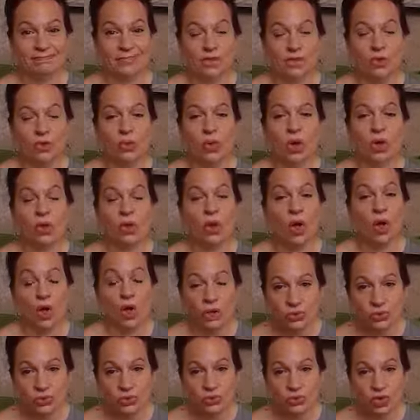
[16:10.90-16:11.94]
You honor
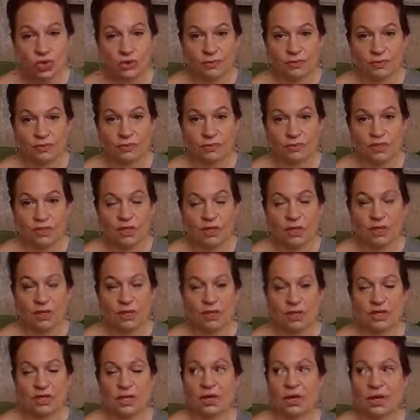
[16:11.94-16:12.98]
all dreams
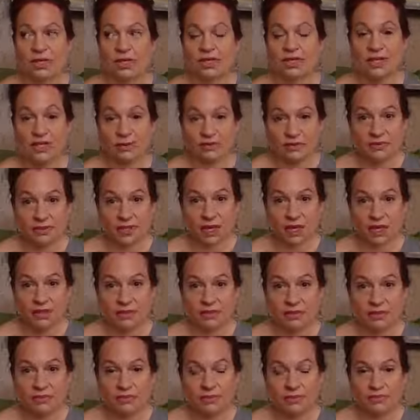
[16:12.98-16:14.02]
that God gives
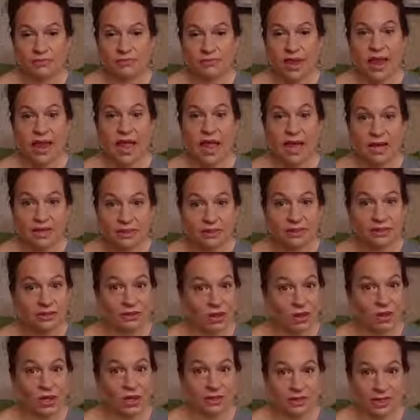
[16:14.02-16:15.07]
us by acting
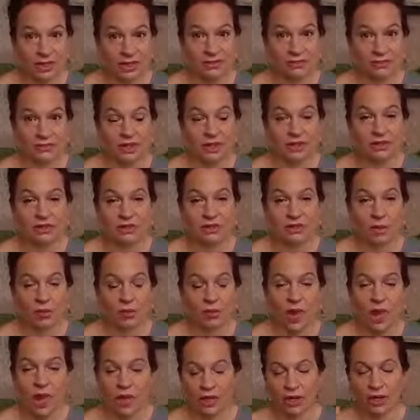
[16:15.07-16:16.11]
on them in some
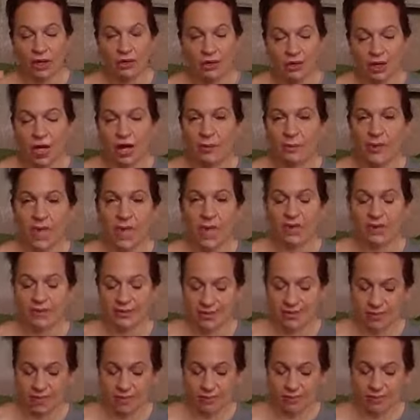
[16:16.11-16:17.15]
way. And I'll, I'll pack,
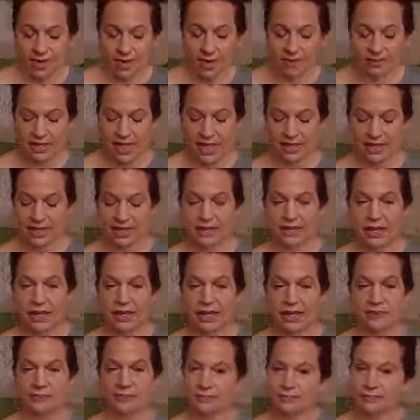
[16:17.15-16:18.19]
unpack that in a
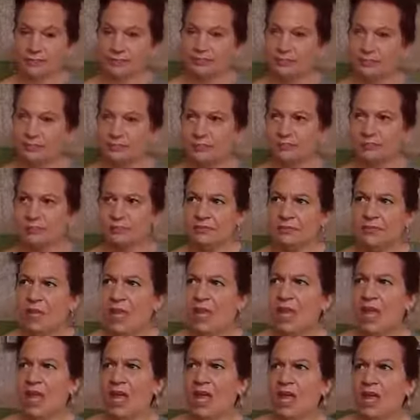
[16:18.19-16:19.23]
second.
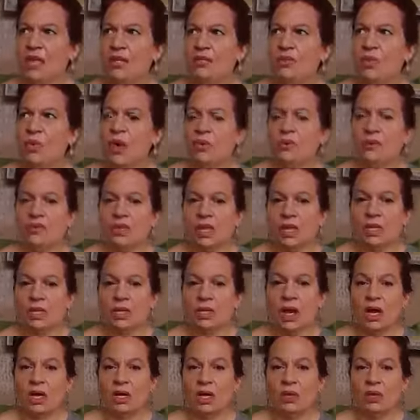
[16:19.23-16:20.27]
So I was like,
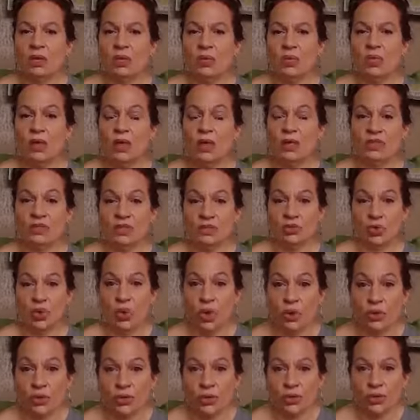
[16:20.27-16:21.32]
God, I don't want to
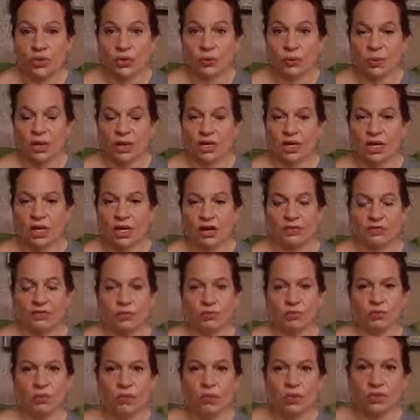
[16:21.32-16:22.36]
dishonor you by not ever
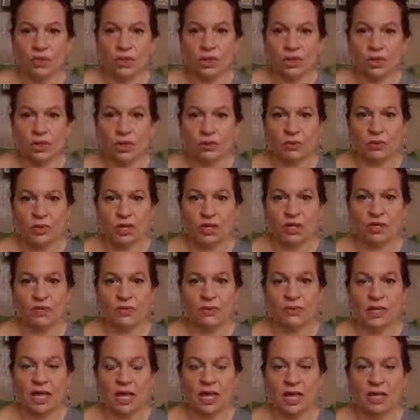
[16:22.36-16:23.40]
moving on what you
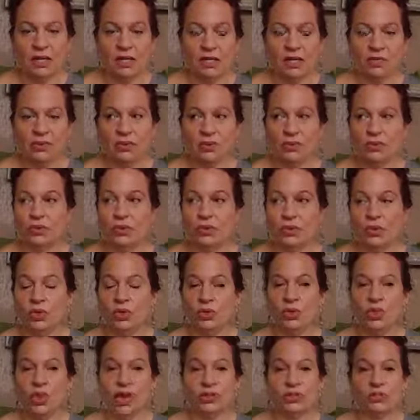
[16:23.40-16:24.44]
said. So what
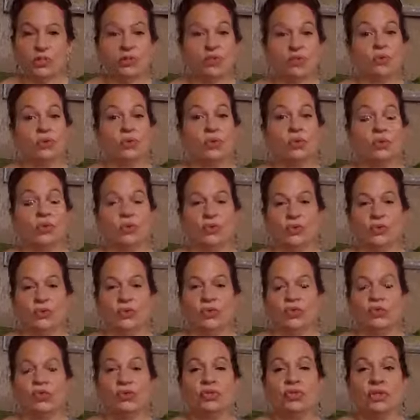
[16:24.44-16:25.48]
do I do? So,
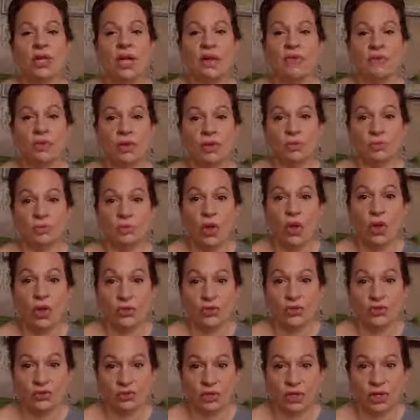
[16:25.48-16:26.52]
first level of all
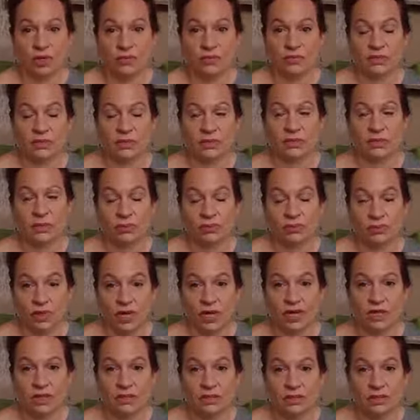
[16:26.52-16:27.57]
dreams is to
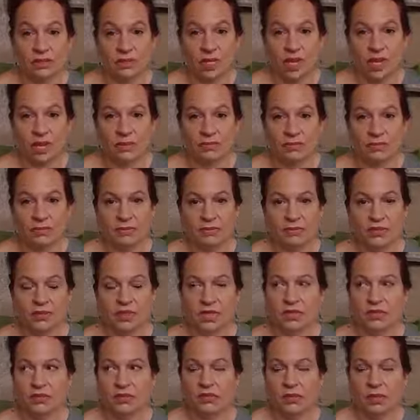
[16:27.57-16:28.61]
pray into them.
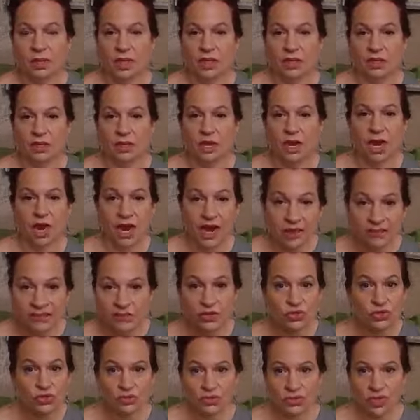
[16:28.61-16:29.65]
That's what
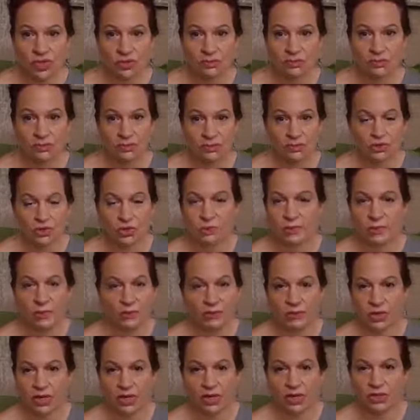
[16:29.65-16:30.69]
every dream should be
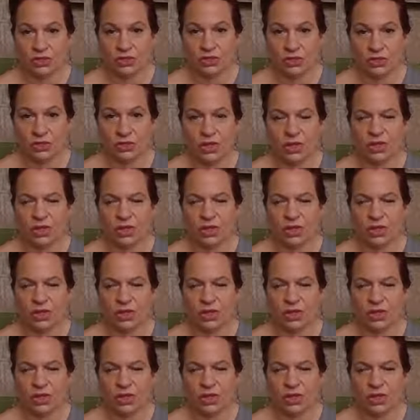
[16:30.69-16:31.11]
prayed into.